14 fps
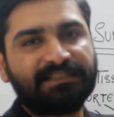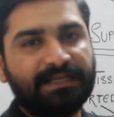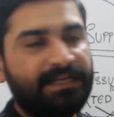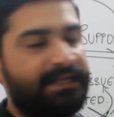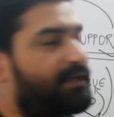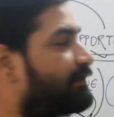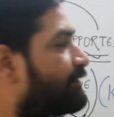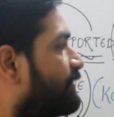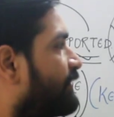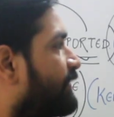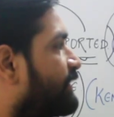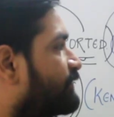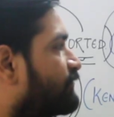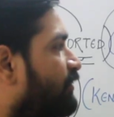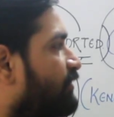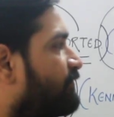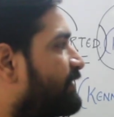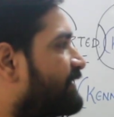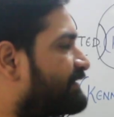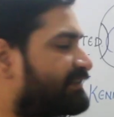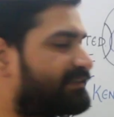3, it is
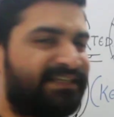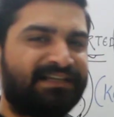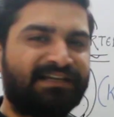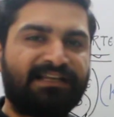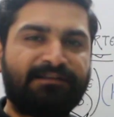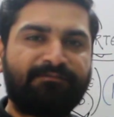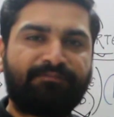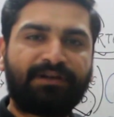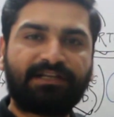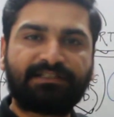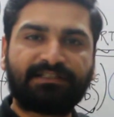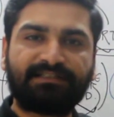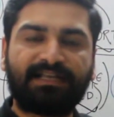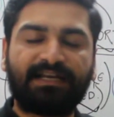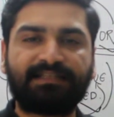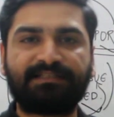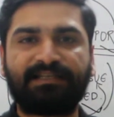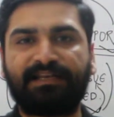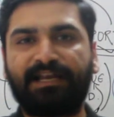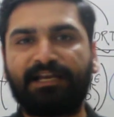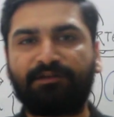always a single impression, that is
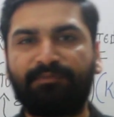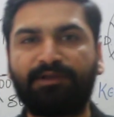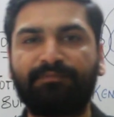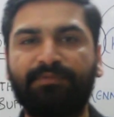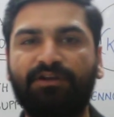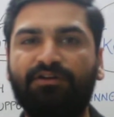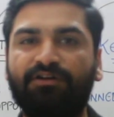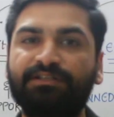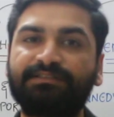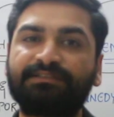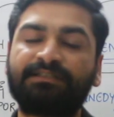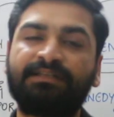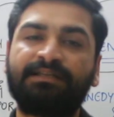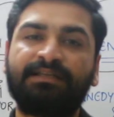anatomic, because